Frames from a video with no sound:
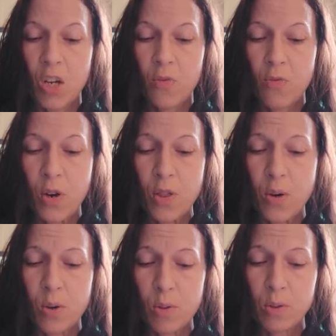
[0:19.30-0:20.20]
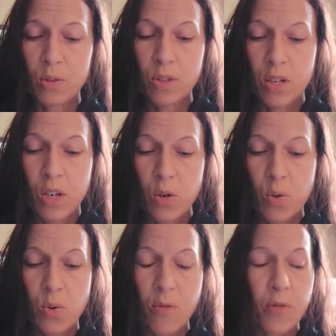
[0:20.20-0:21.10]
for those
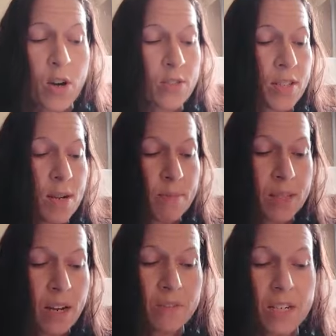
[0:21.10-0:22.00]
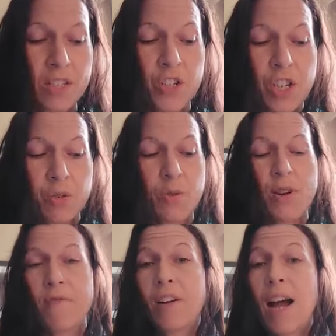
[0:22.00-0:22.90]
who refer to themselves as
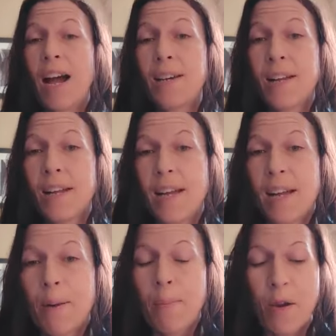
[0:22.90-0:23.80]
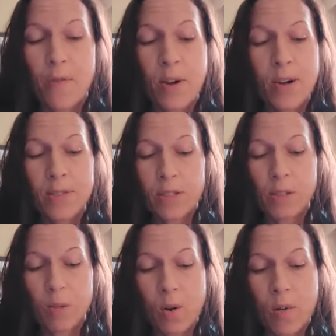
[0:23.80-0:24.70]
children of God. But first,
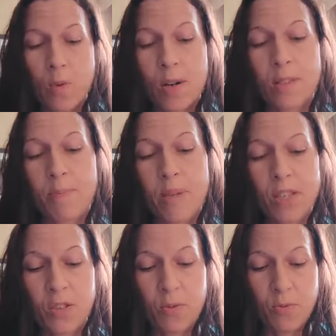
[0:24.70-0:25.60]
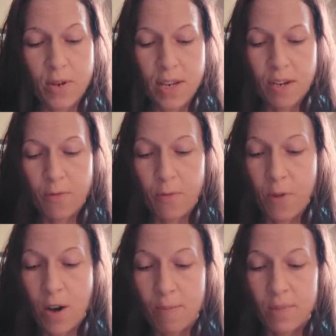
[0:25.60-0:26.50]
the Lord wants me to read
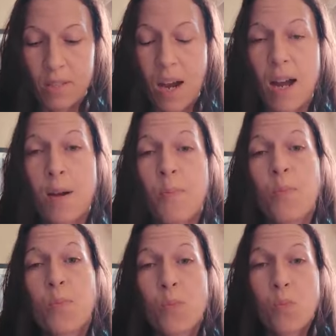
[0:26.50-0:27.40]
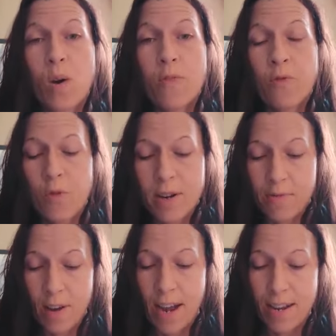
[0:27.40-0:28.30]
from Psalm
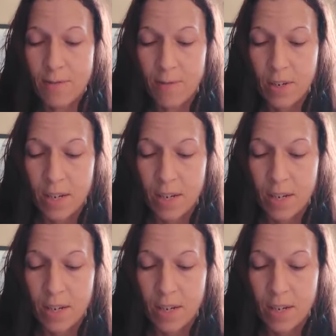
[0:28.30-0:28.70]
145.